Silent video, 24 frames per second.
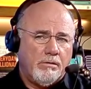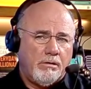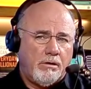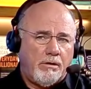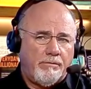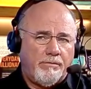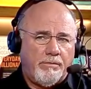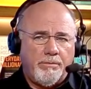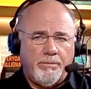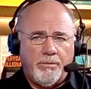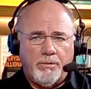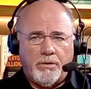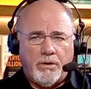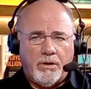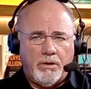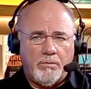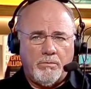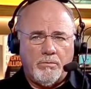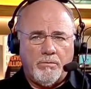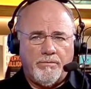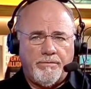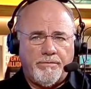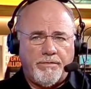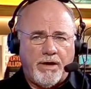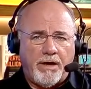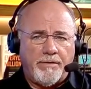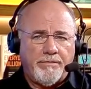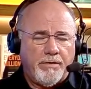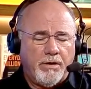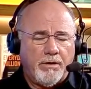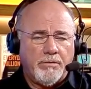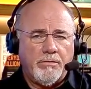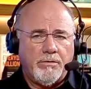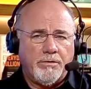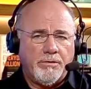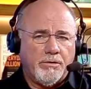If you put in
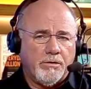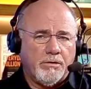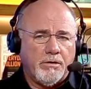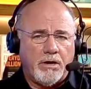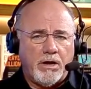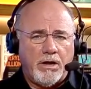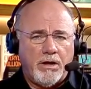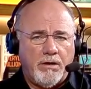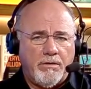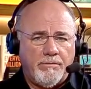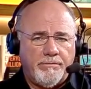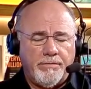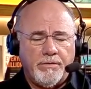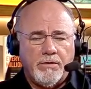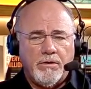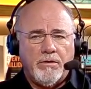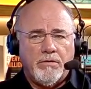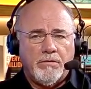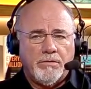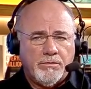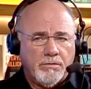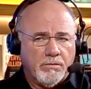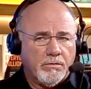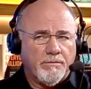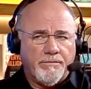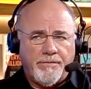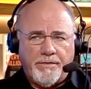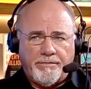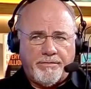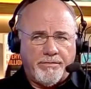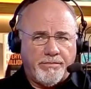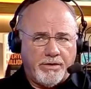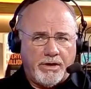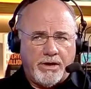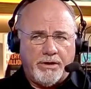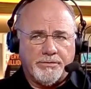$500, you're going to have
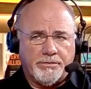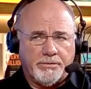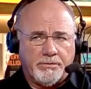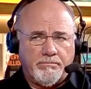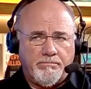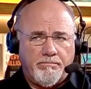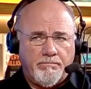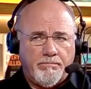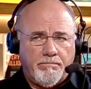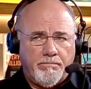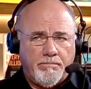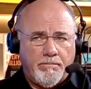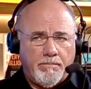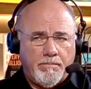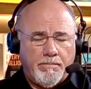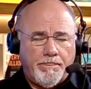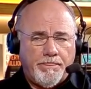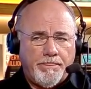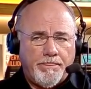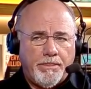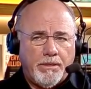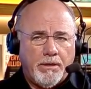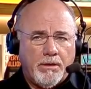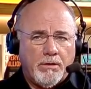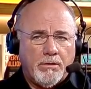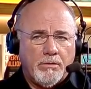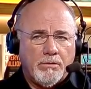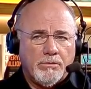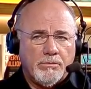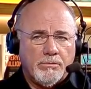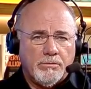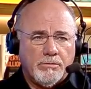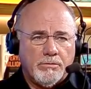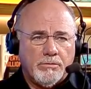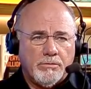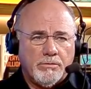$250,000.
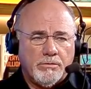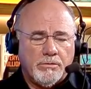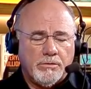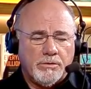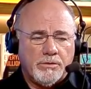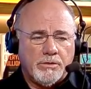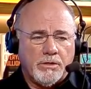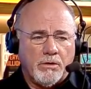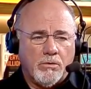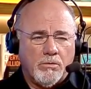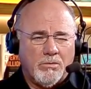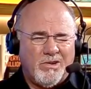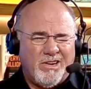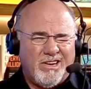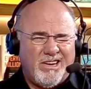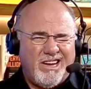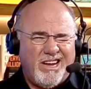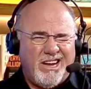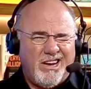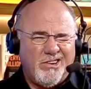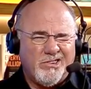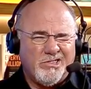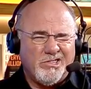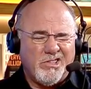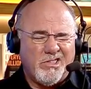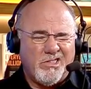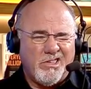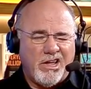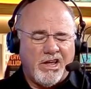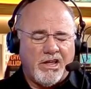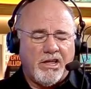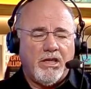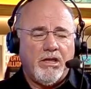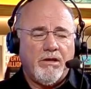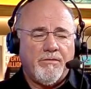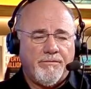So here's the
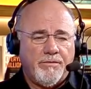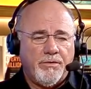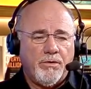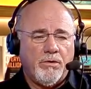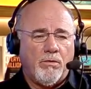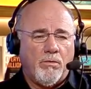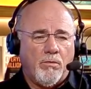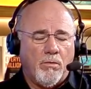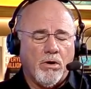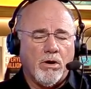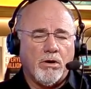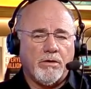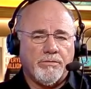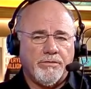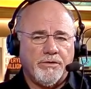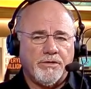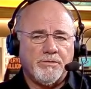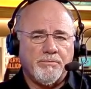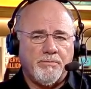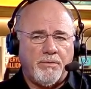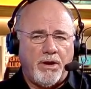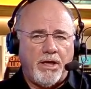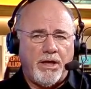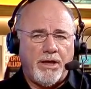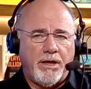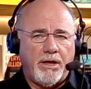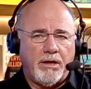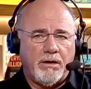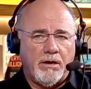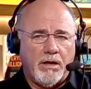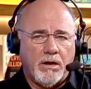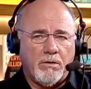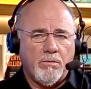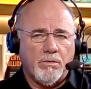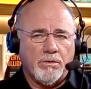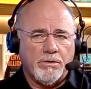thing. If you'll work this plan
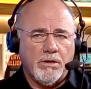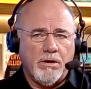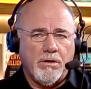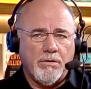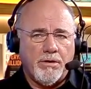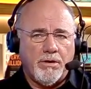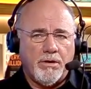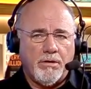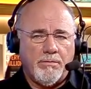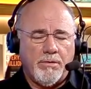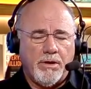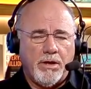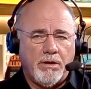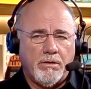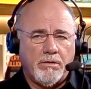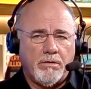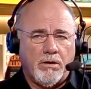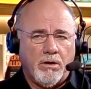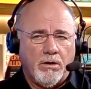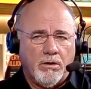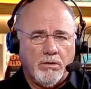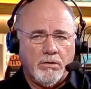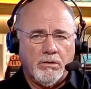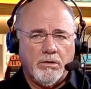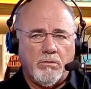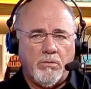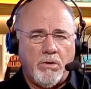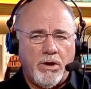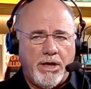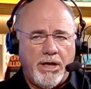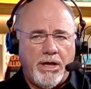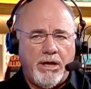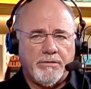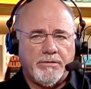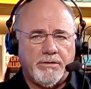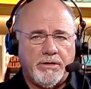like we're talking about all the
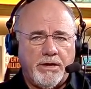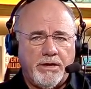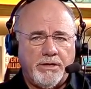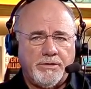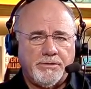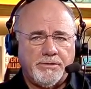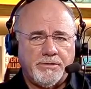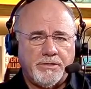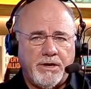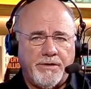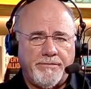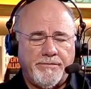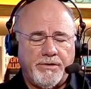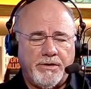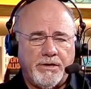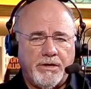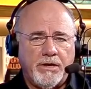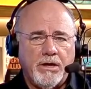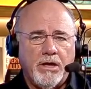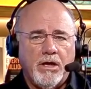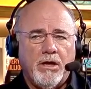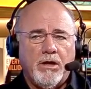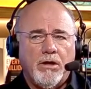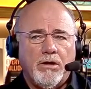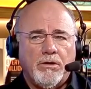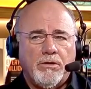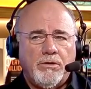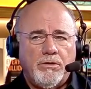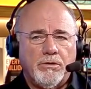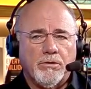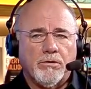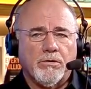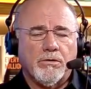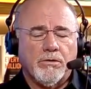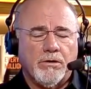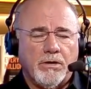way out to age 70,
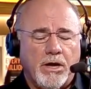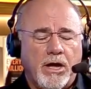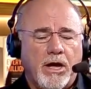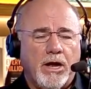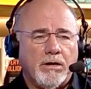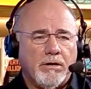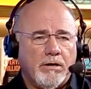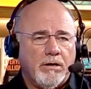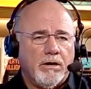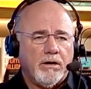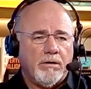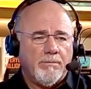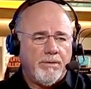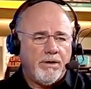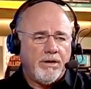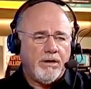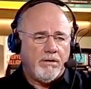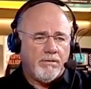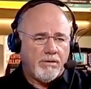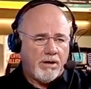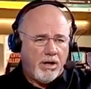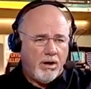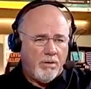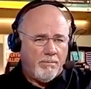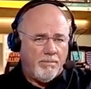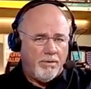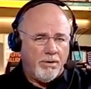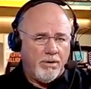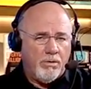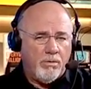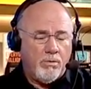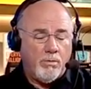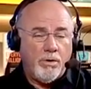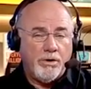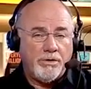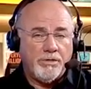you're not going to be on
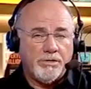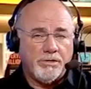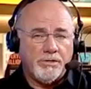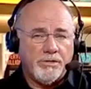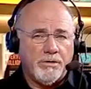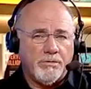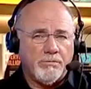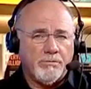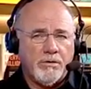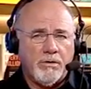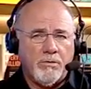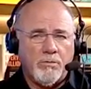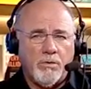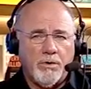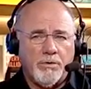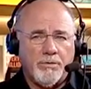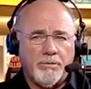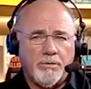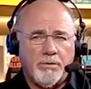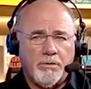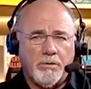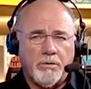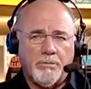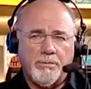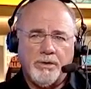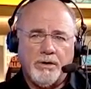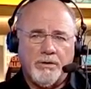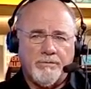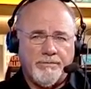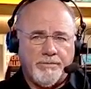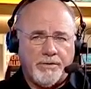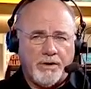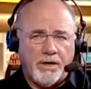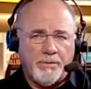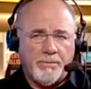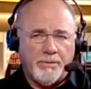Alpo. We just don't know whether you're going to be on
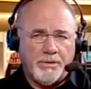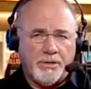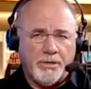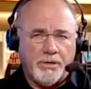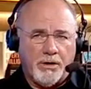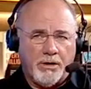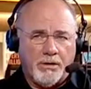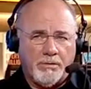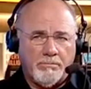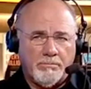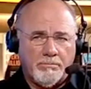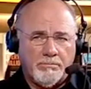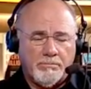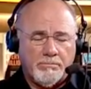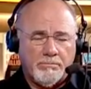filet mignon.